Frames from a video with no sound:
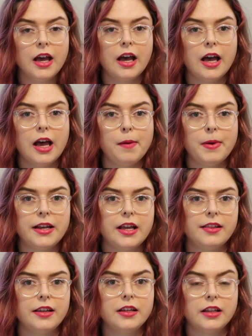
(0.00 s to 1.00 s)
uh, but
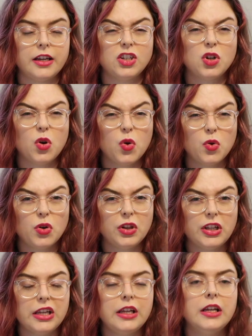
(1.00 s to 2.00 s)
nothing like
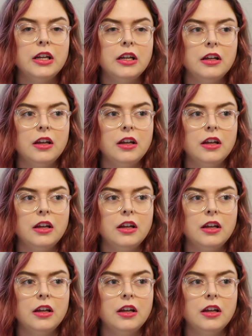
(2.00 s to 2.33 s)
totally